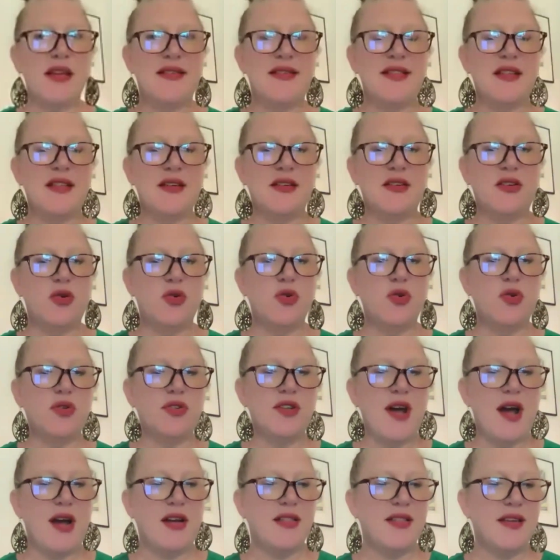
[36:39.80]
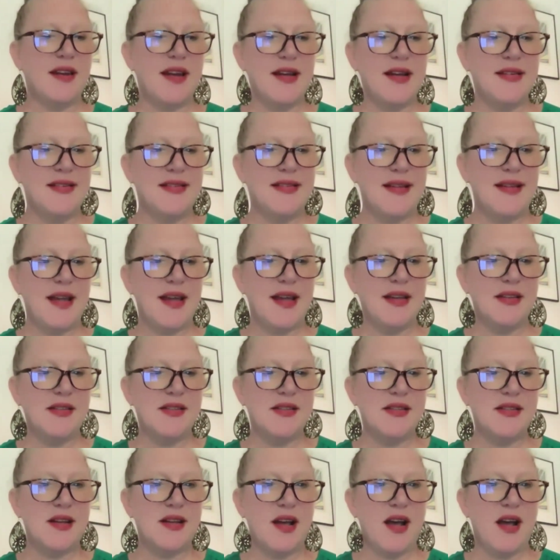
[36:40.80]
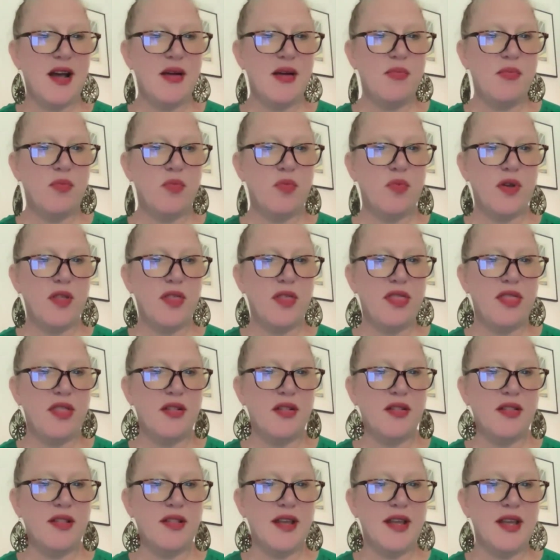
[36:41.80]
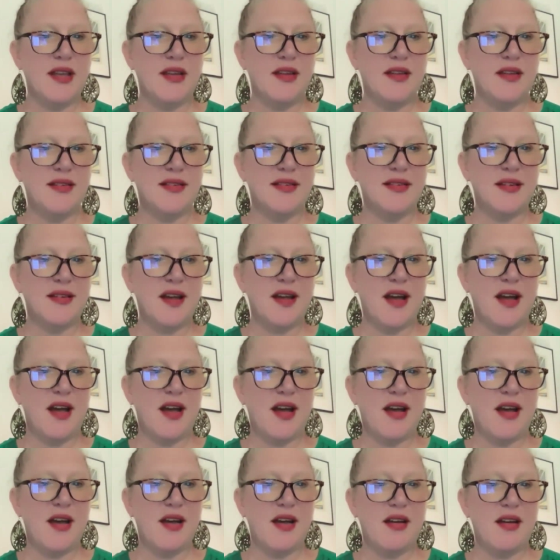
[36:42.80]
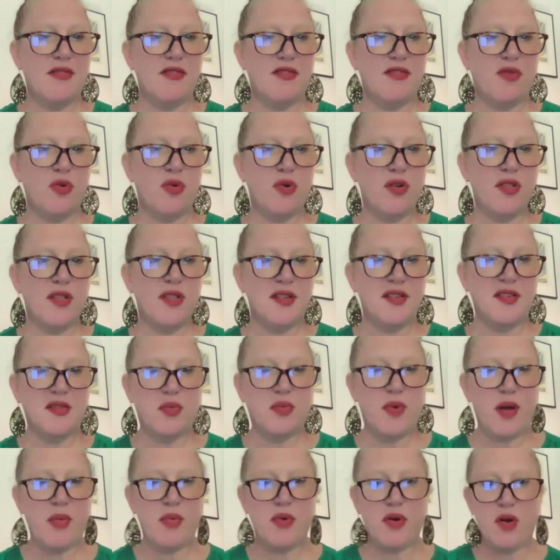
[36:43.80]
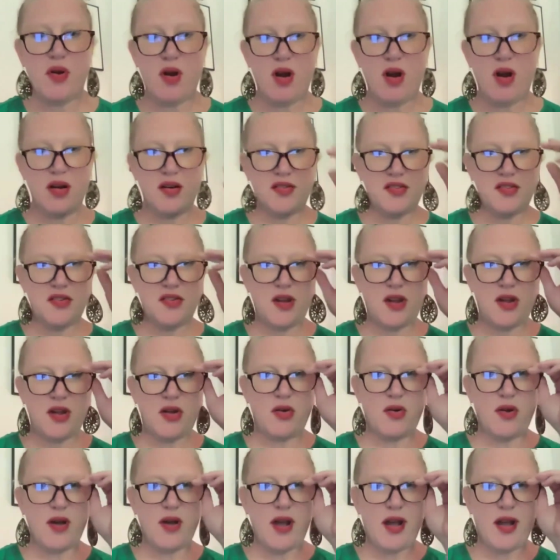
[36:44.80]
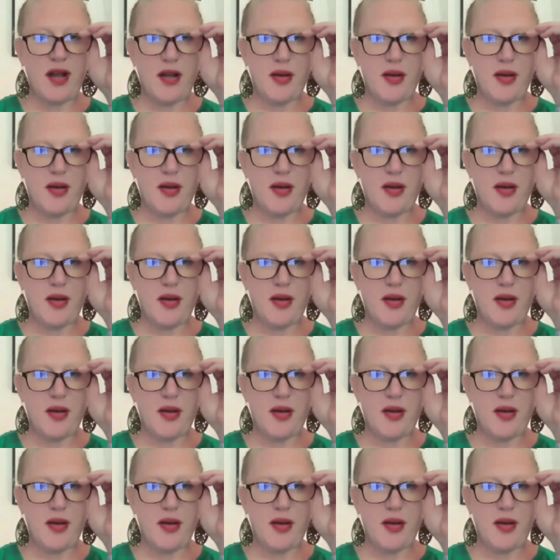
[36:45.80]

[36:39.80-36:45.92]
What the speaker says: it's the Google Doc that I sent with the links for this webinar. So